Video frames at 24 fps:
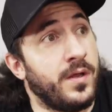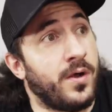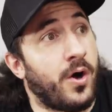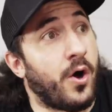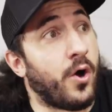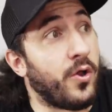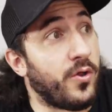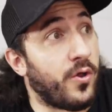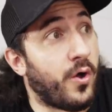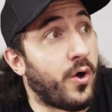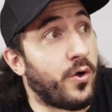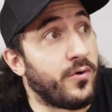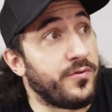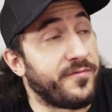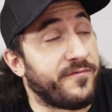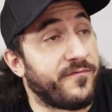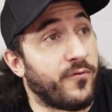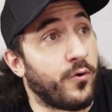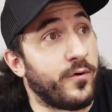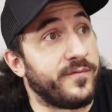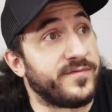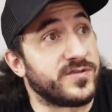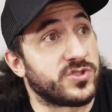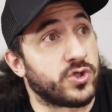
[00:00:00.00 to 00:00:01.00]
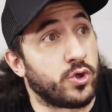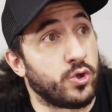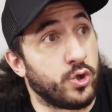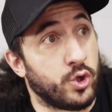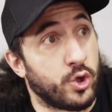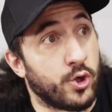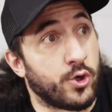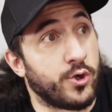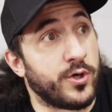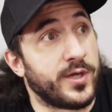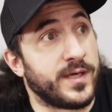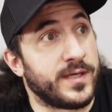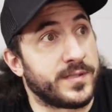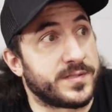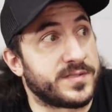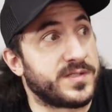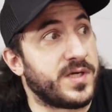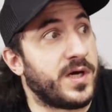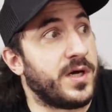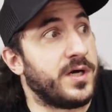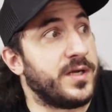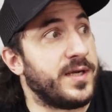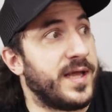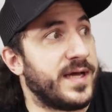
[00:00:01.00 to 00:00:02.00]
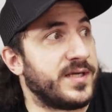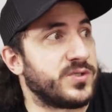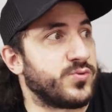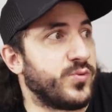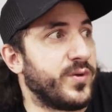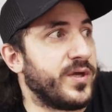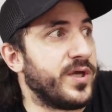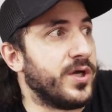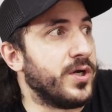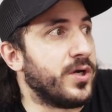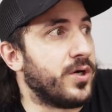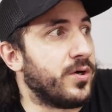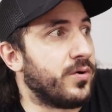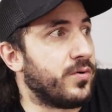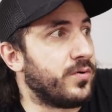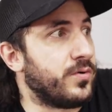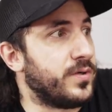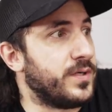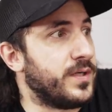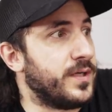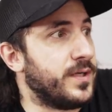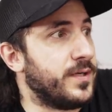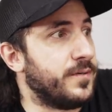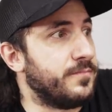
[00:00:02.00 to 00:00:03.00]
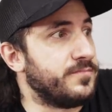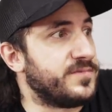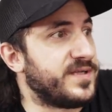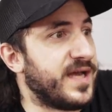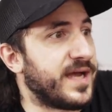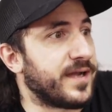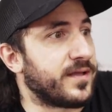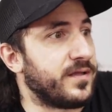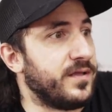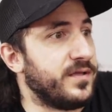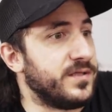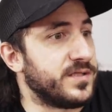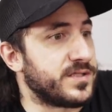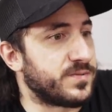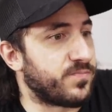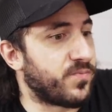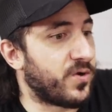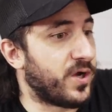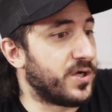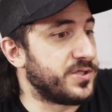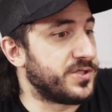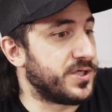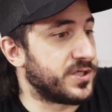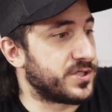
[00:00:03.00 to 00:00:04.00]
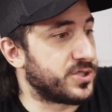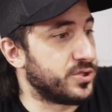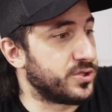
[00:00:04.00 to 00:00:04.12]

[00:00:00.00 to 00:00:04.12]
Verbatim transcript: all four of us are learning a ton as we go, tackling this project.